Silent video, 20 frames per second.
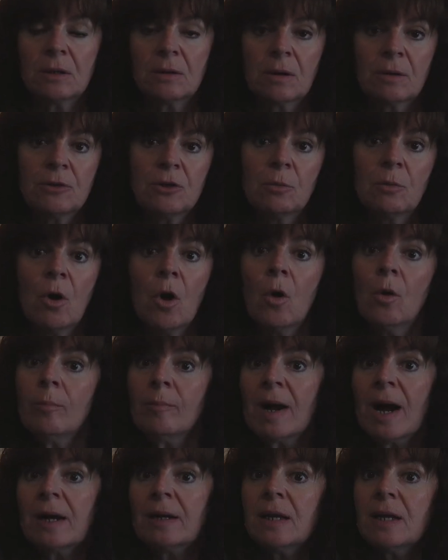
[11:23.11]
Are you a
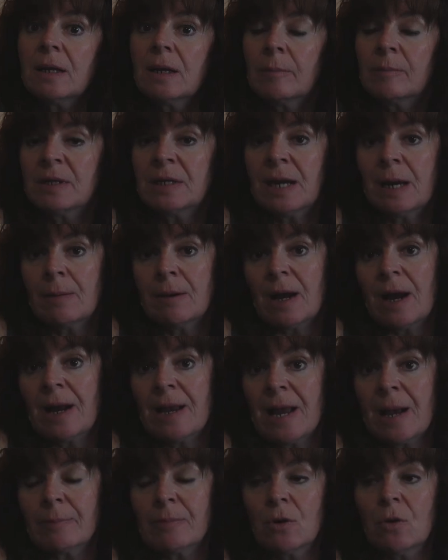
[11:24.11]
homebody? I mean,
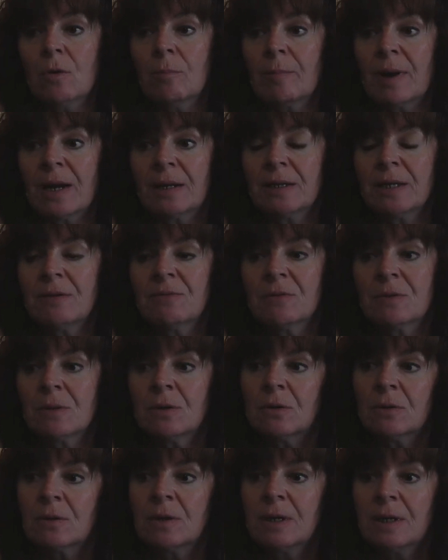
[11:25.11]
I am a homebody, even
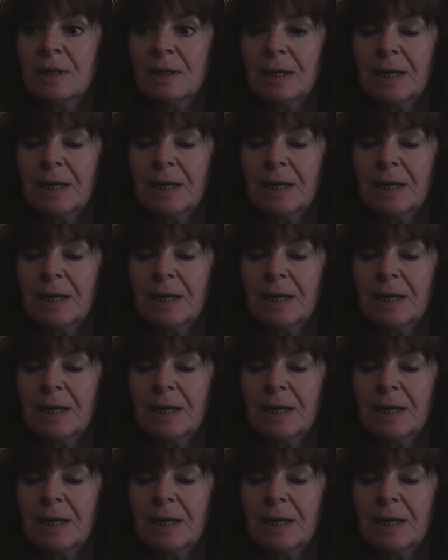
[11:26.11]
though